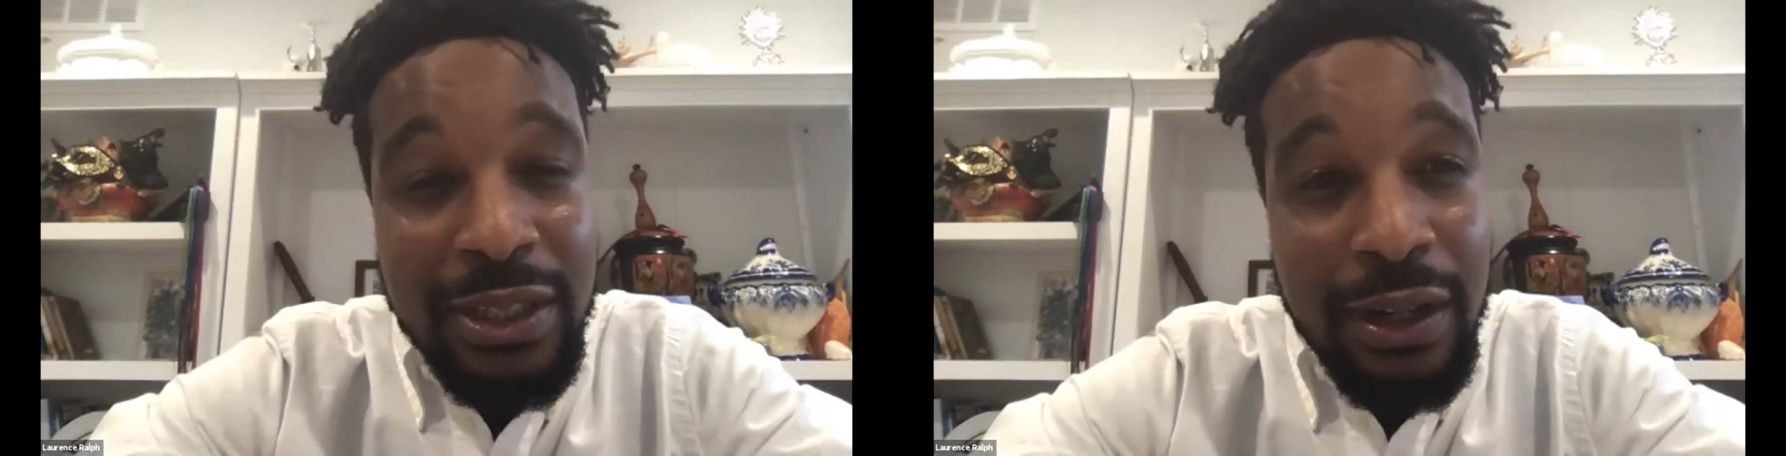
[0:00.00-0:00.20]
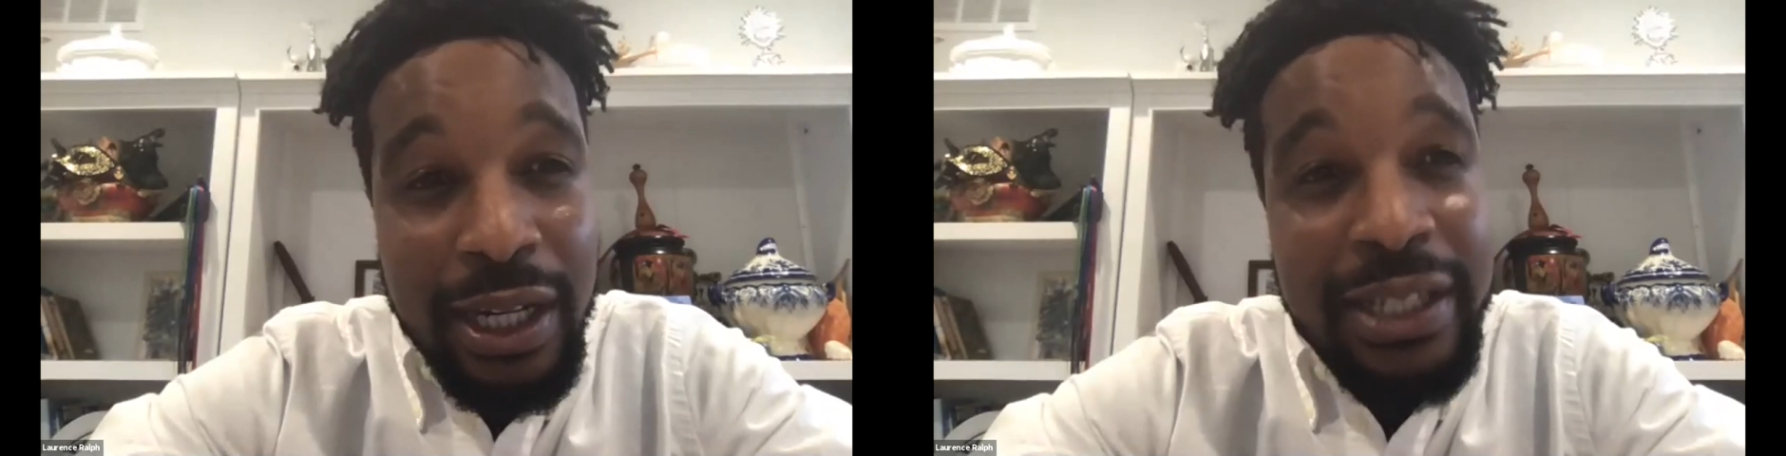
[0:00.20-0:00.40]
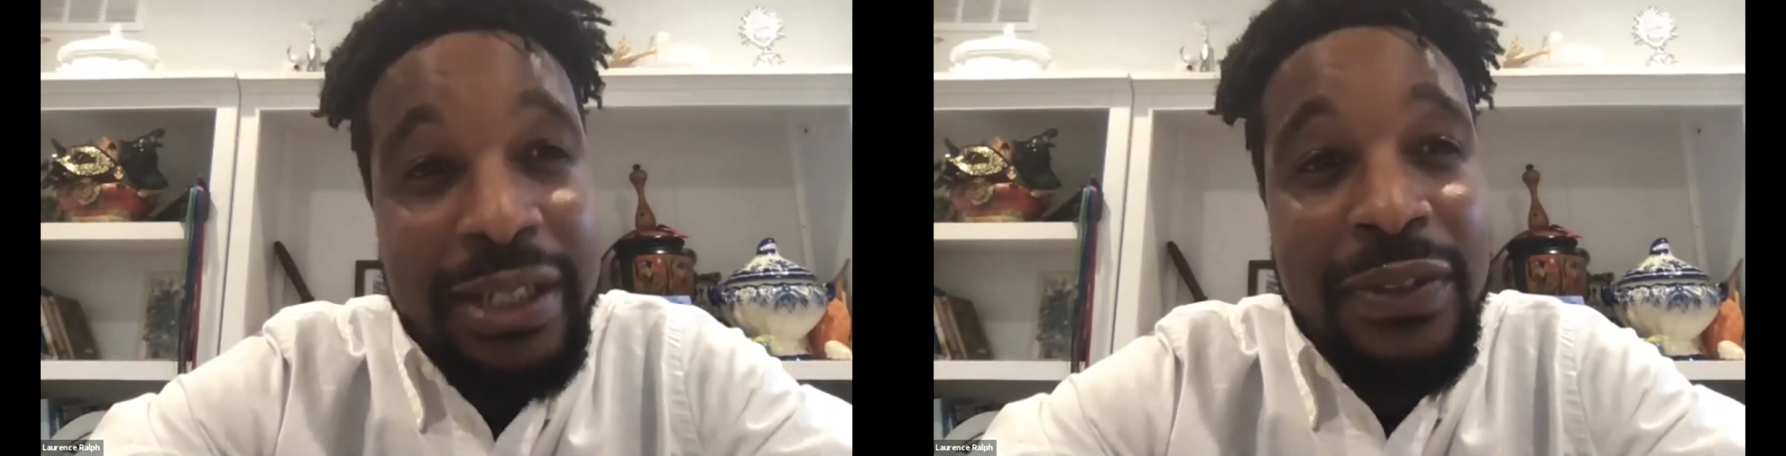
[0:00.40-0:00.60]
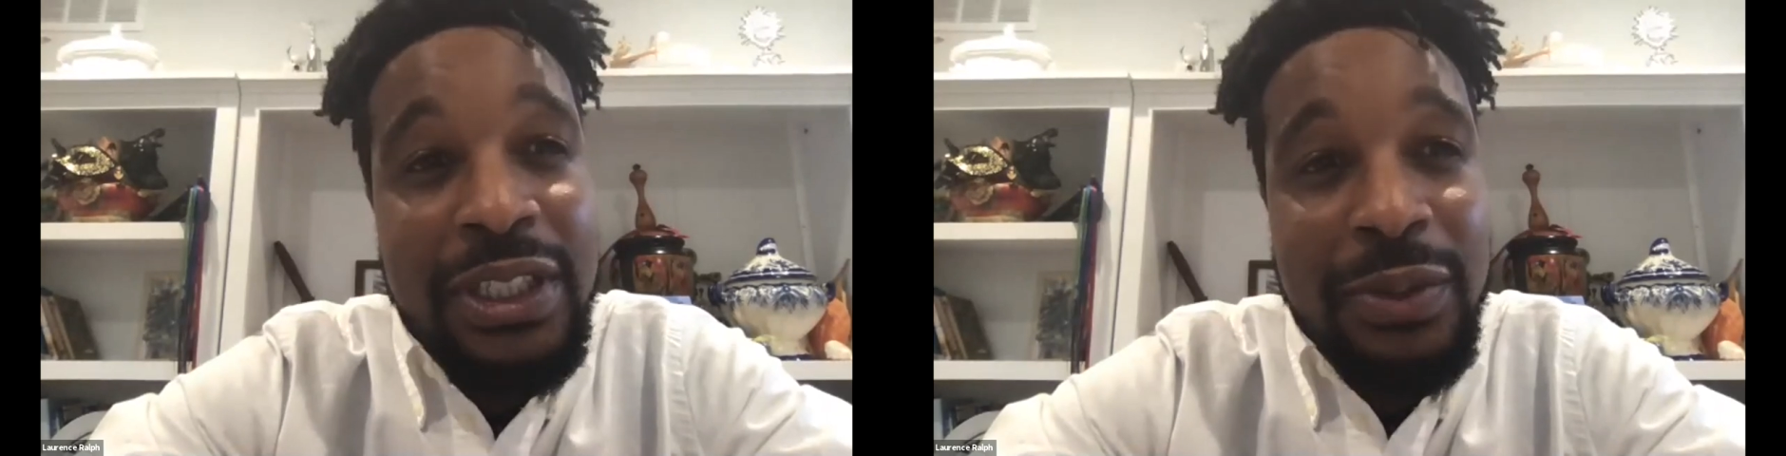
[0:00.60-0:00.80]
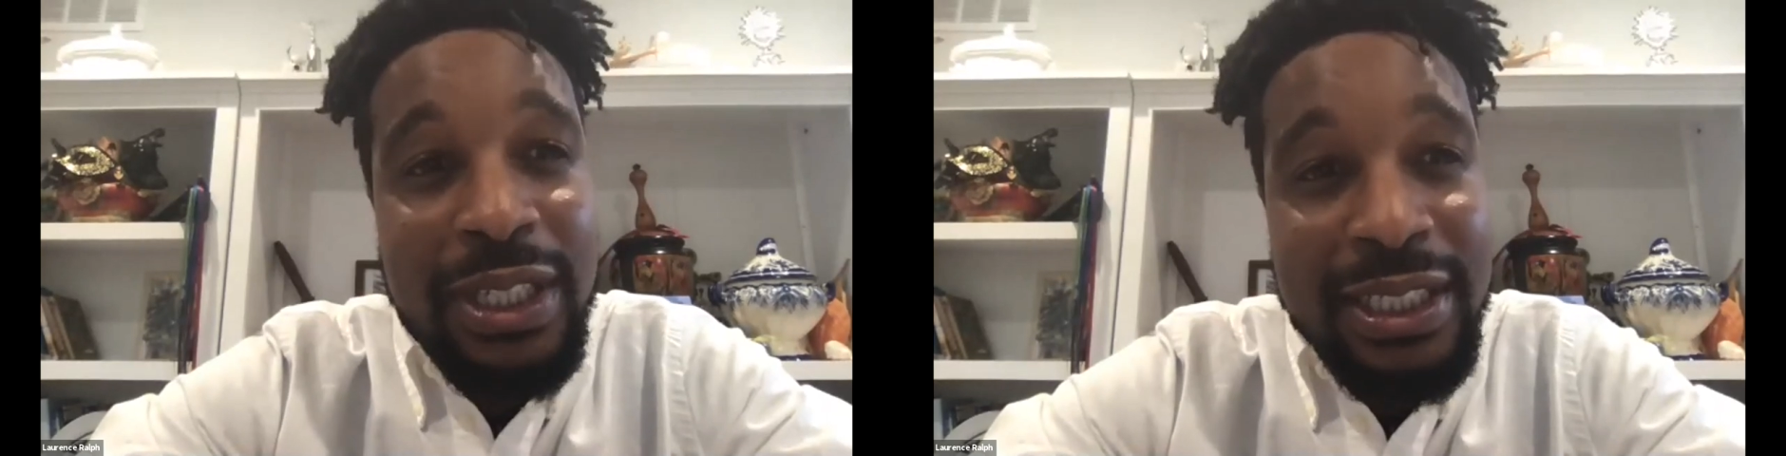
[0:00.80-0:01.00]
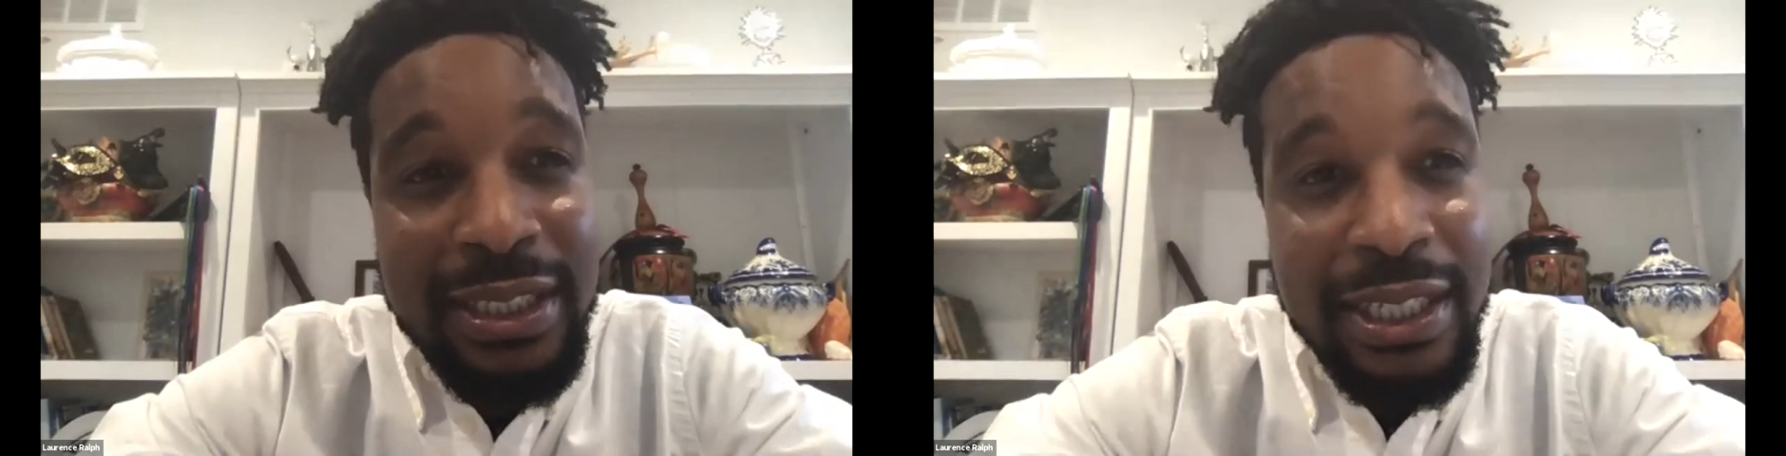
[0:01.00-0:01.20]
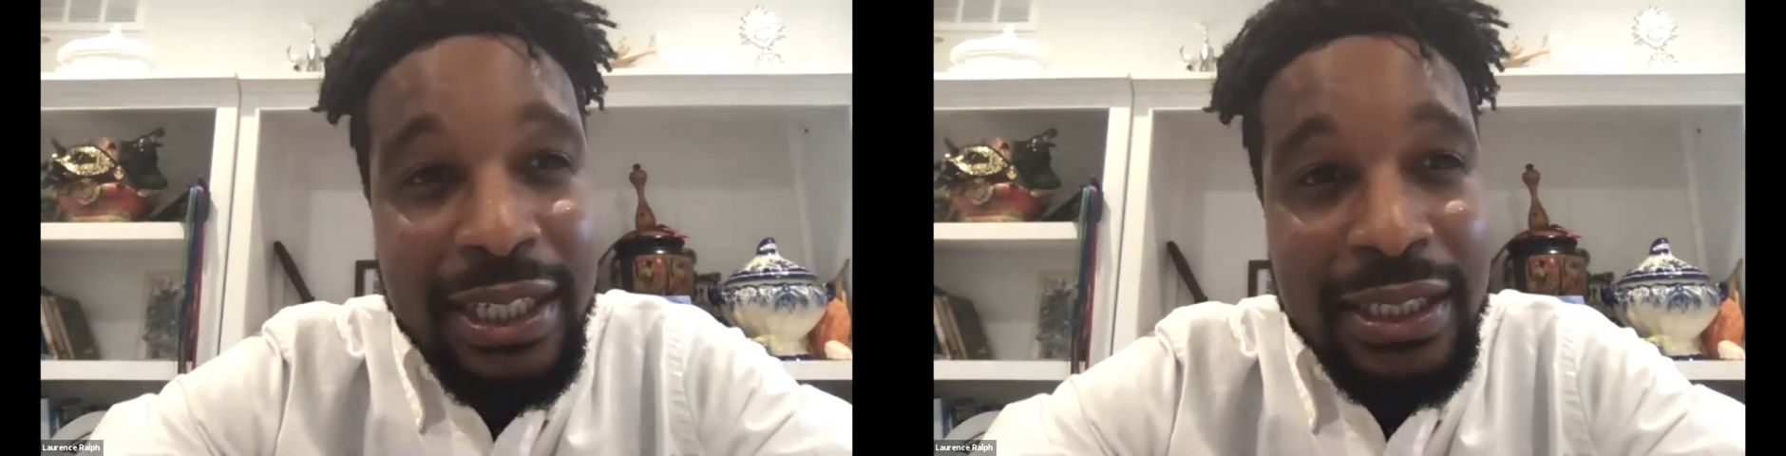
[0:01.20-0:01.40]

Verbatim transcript: are individualistic.